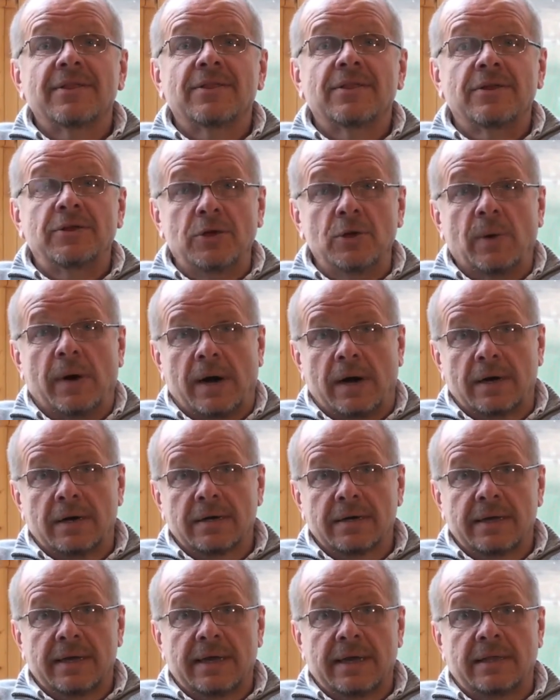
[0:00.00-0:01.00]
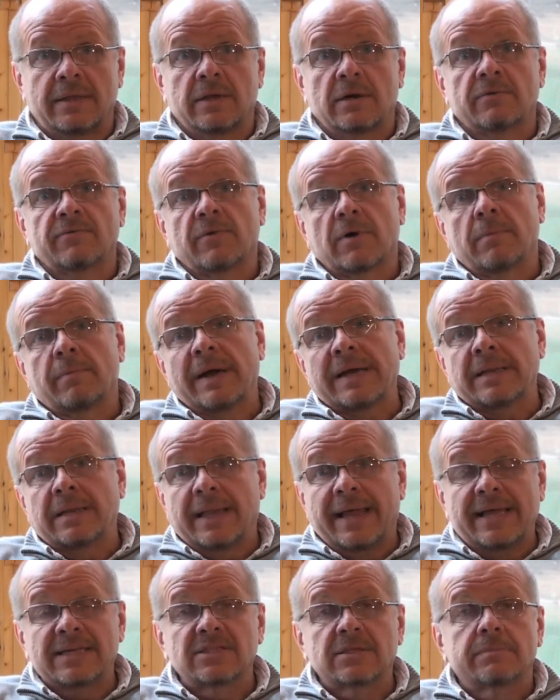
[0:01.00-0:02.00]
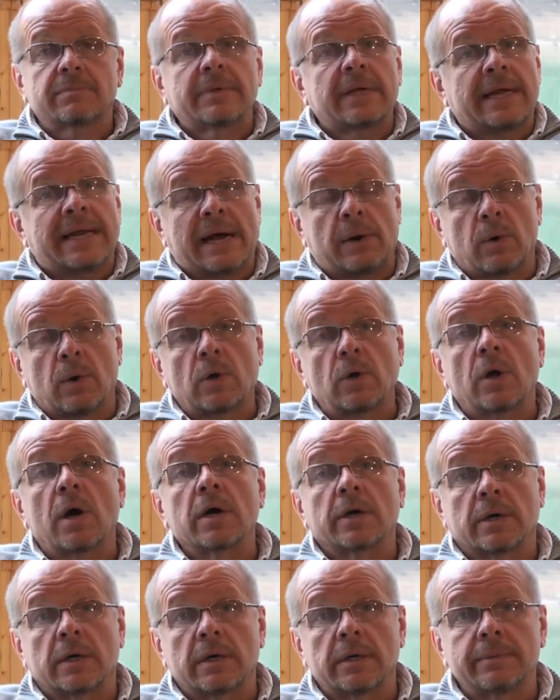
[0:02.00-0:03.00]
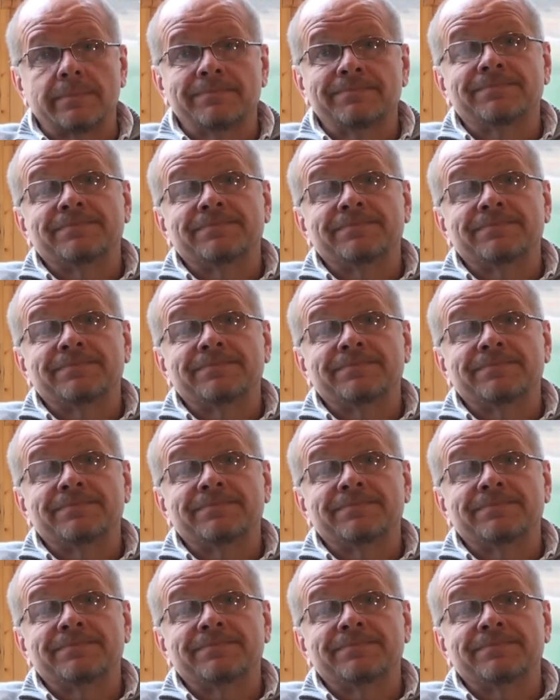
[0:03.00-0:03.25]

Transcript: than you are, and therefore it might last an hour longer.